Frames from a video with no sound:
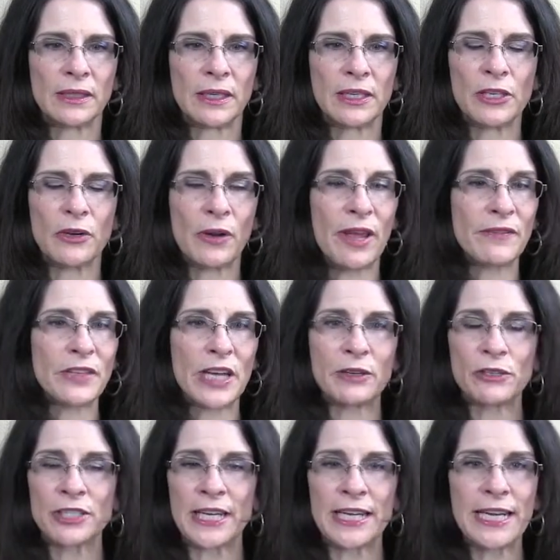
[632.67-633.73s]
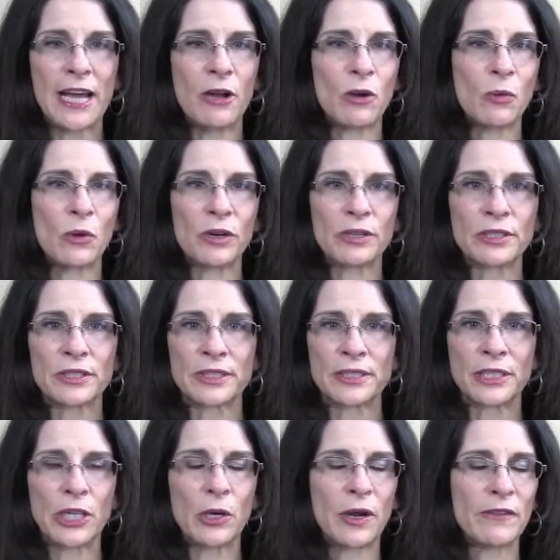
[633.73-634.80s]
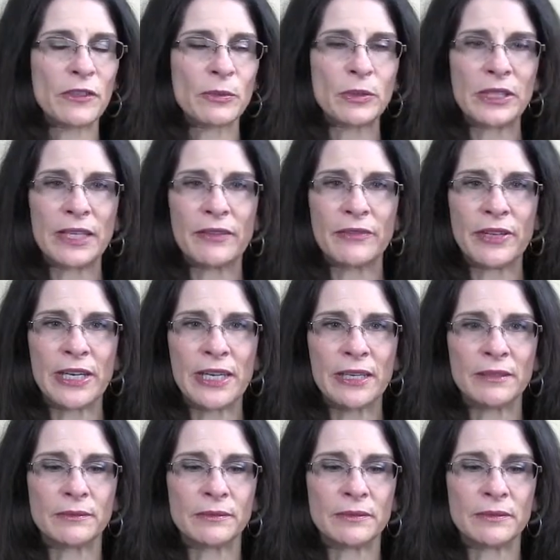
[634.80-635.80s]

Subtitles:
You don't have to understand how it works. You don't have to believe in it.